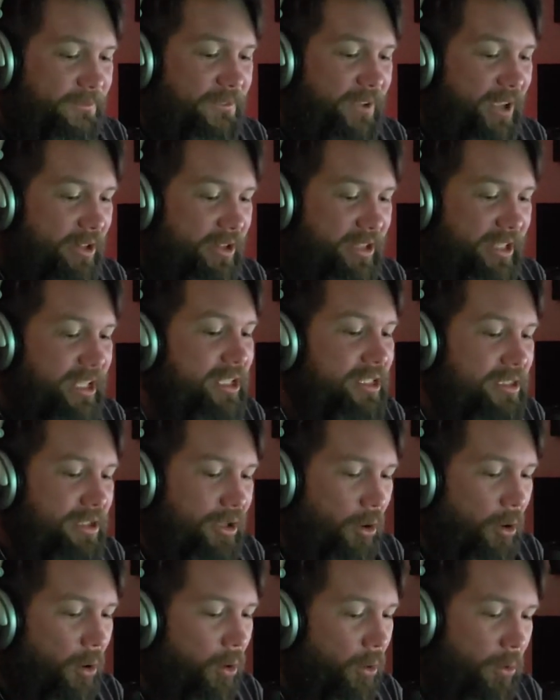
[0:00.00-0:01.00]
fell
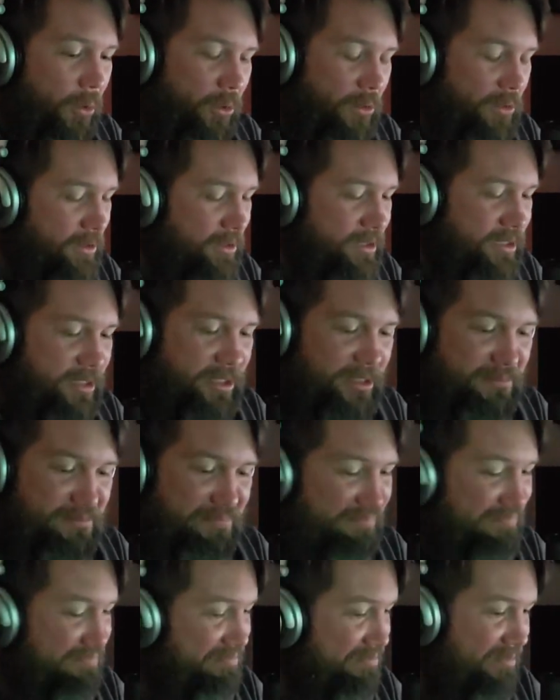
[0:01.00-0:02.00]
into holes
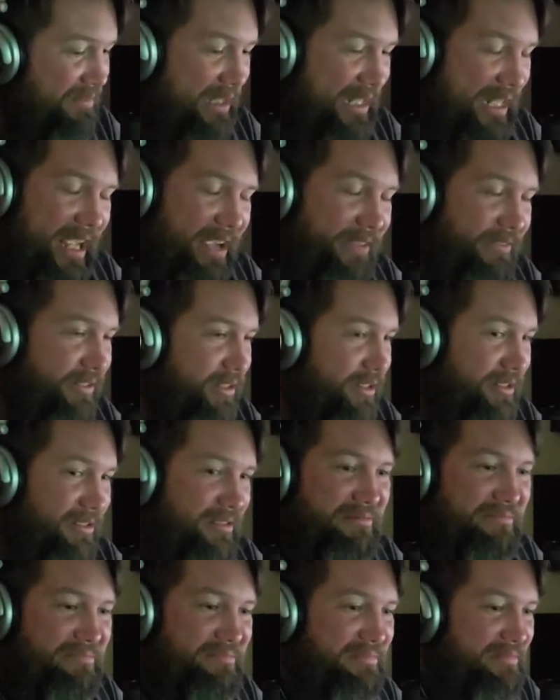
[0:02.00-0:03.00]

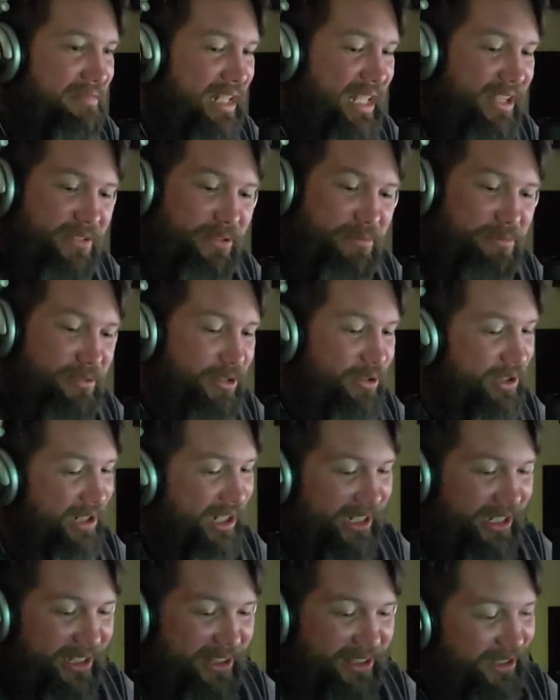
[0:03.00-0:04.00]
never never
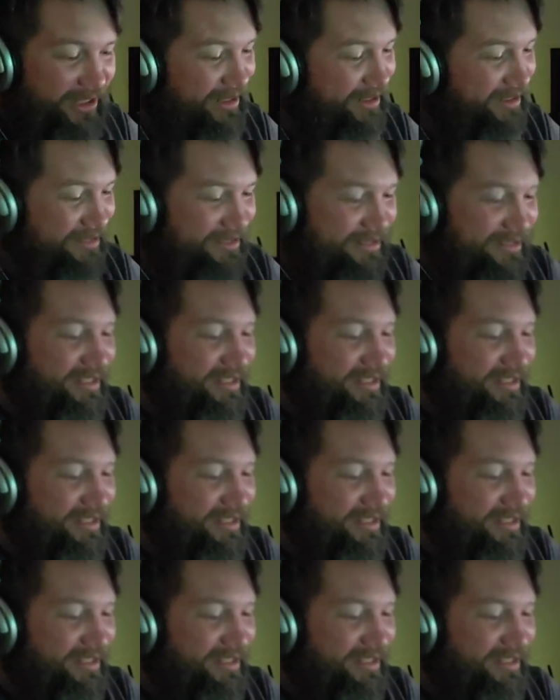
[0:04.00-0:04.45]
broke anything